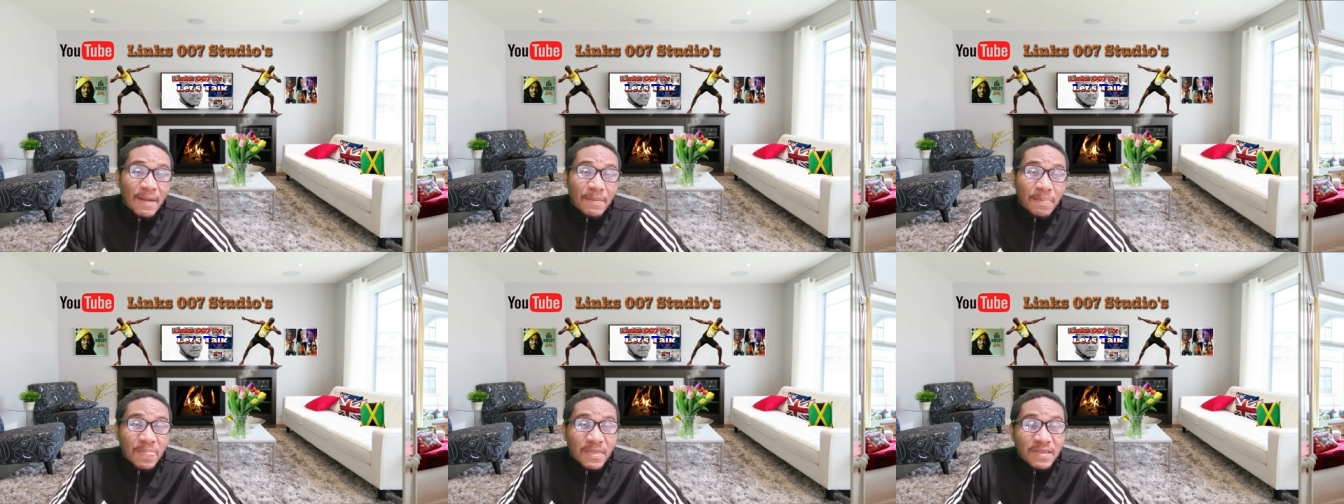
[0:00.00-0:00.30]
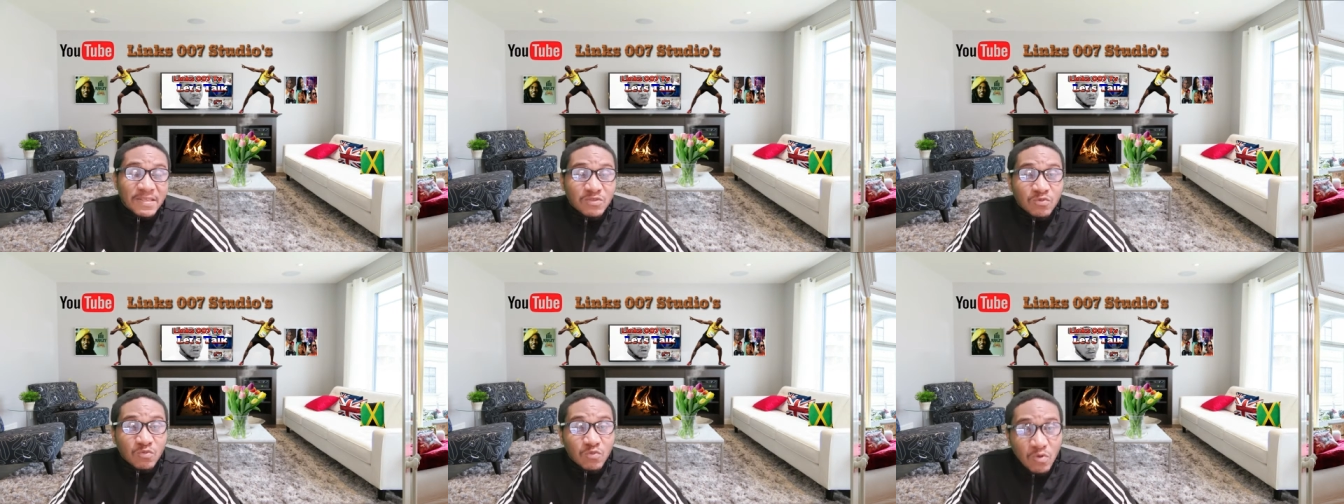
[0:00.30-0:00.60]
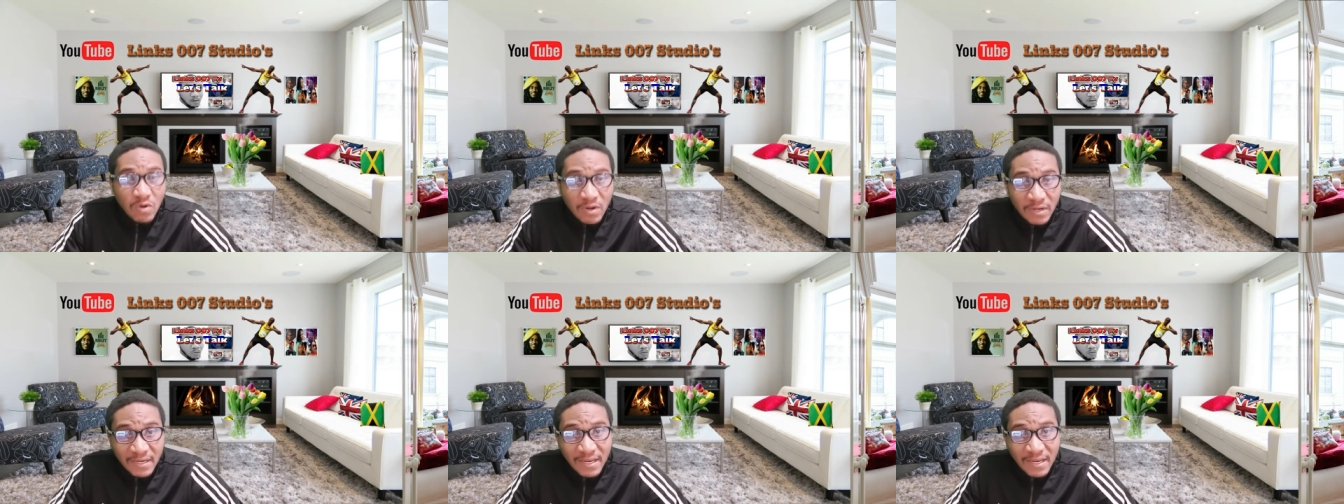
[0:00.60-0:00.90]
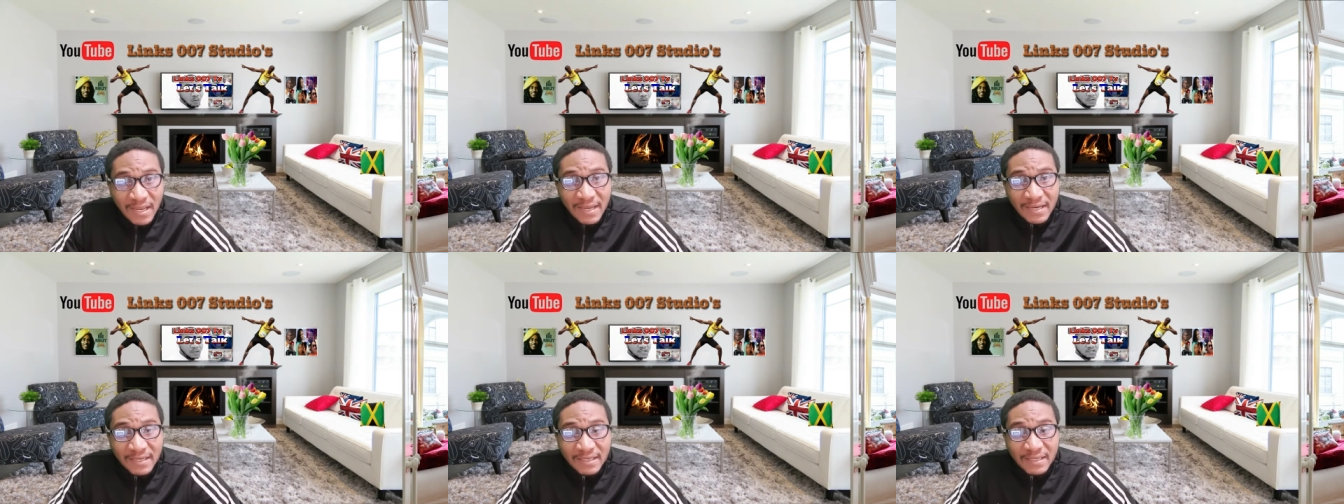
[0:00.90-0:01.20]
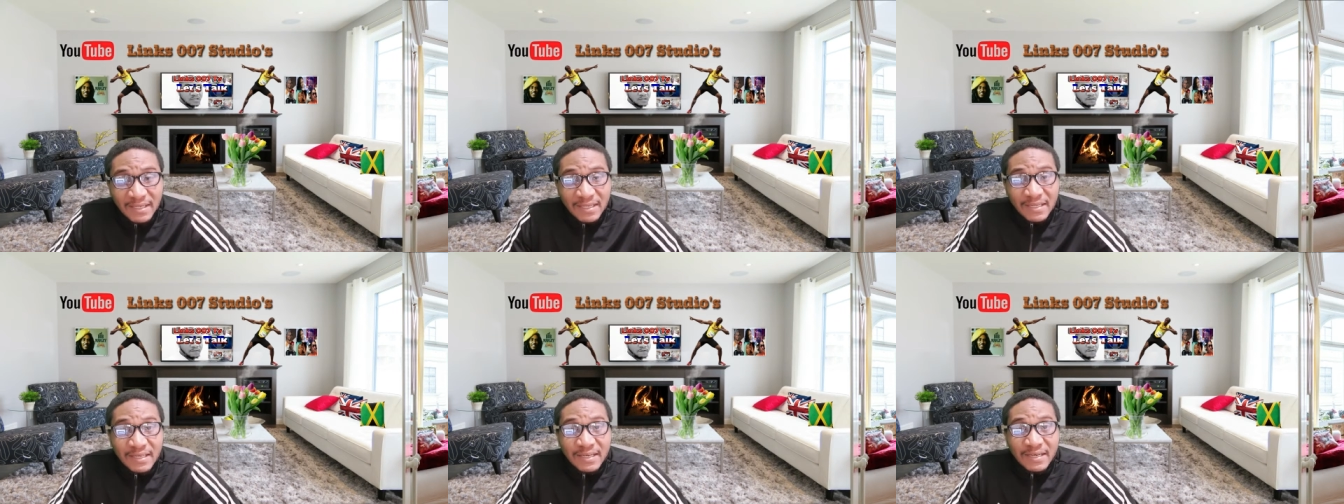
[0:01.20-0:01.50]
is one that
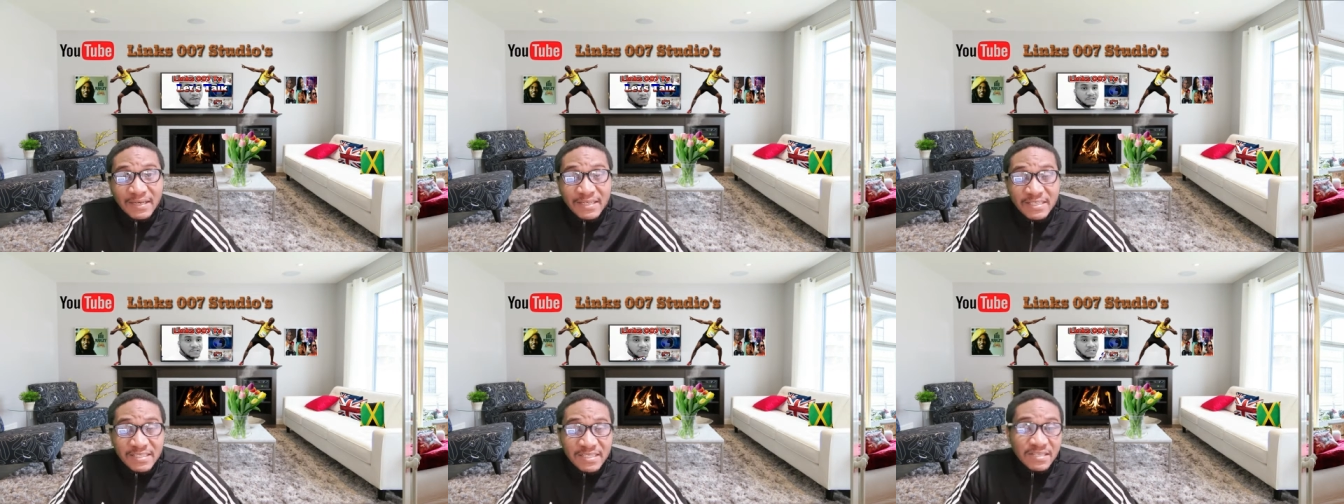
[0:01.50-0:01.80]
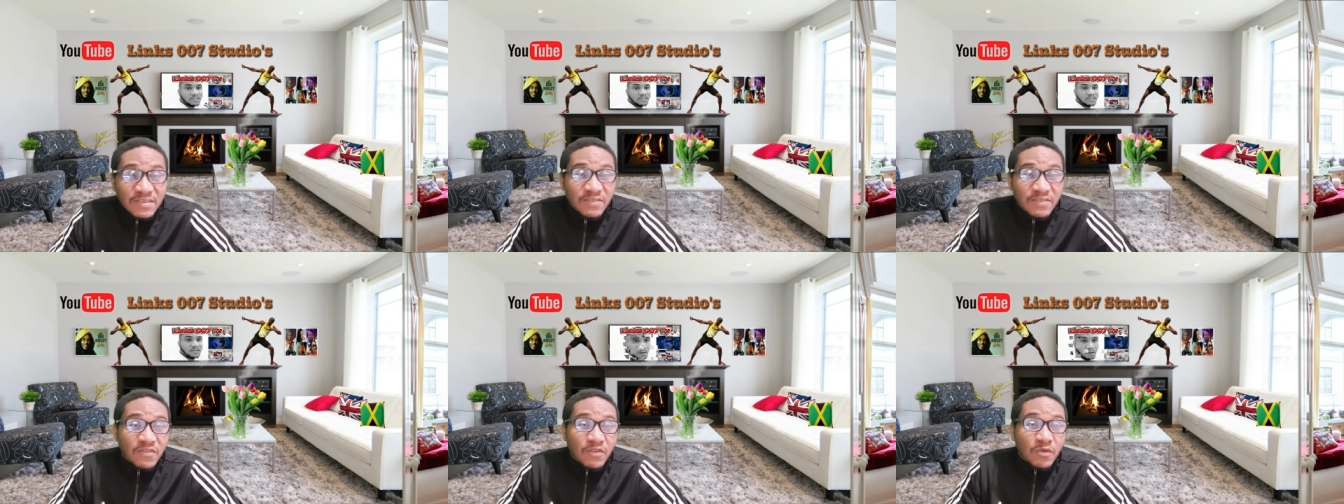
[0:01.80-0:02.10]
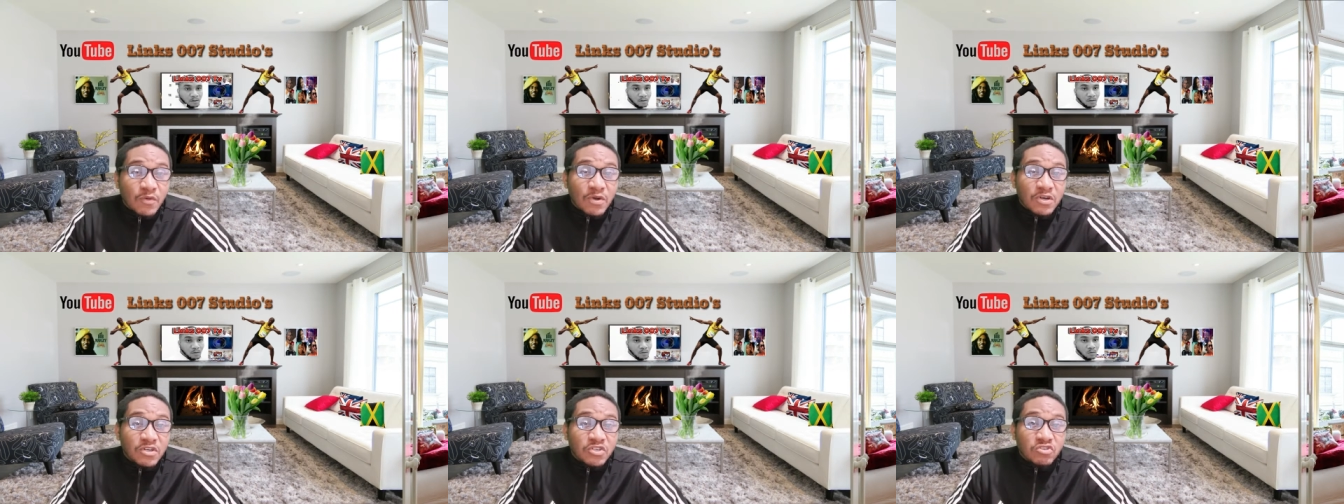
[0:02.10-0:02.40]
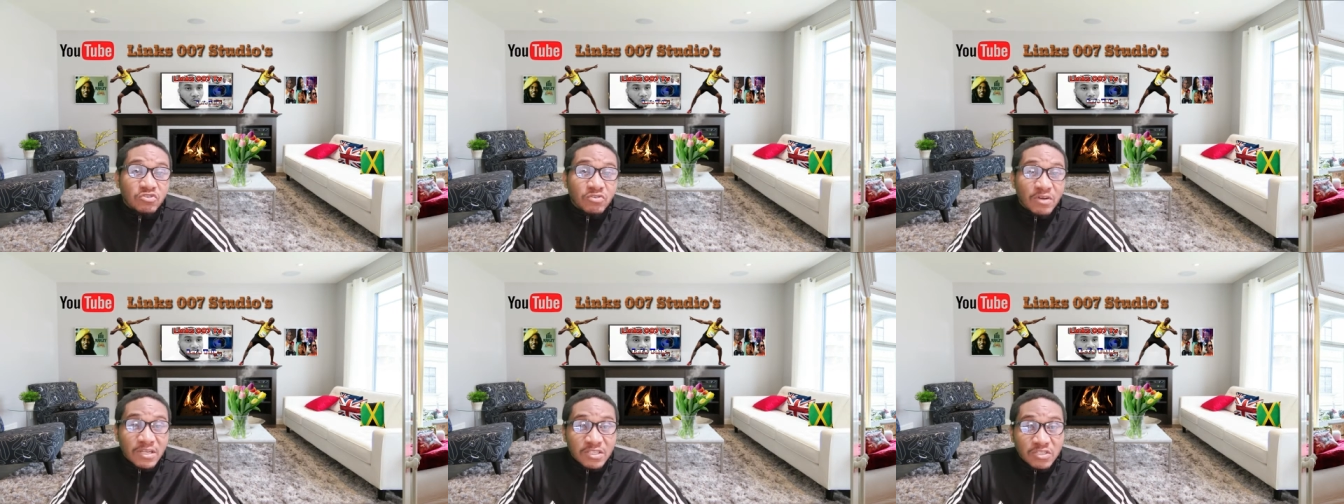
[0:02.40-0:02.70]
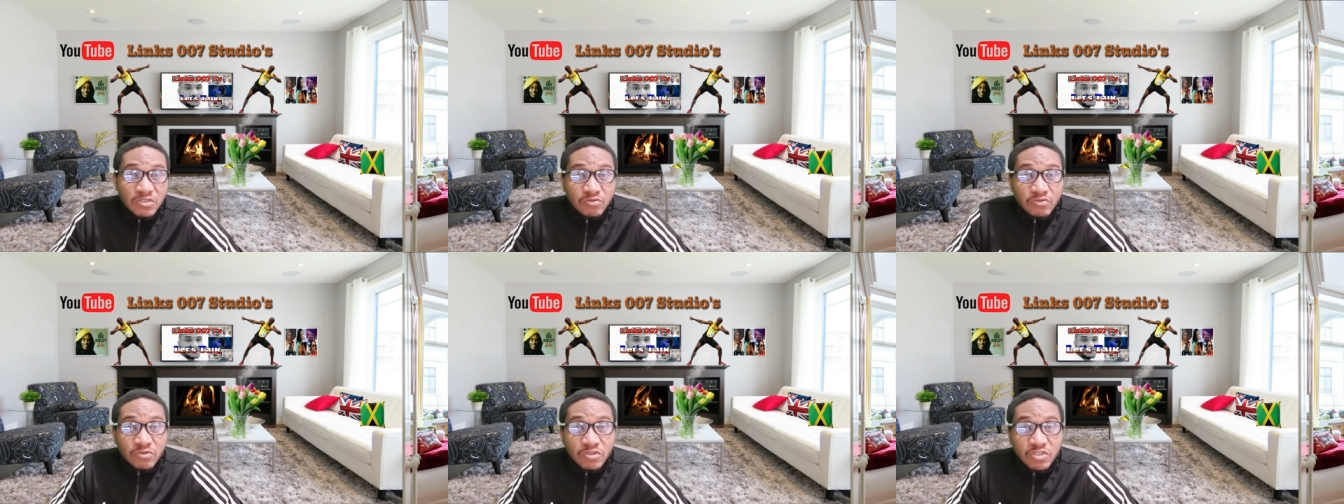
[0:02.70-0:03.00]
this individual tried
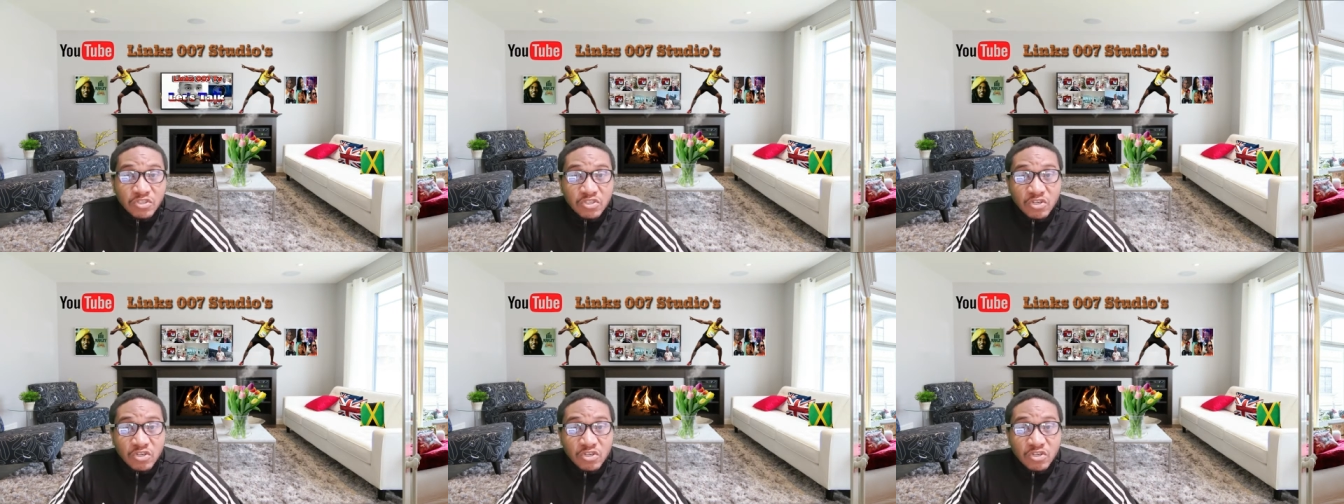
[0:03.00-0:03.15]
to reach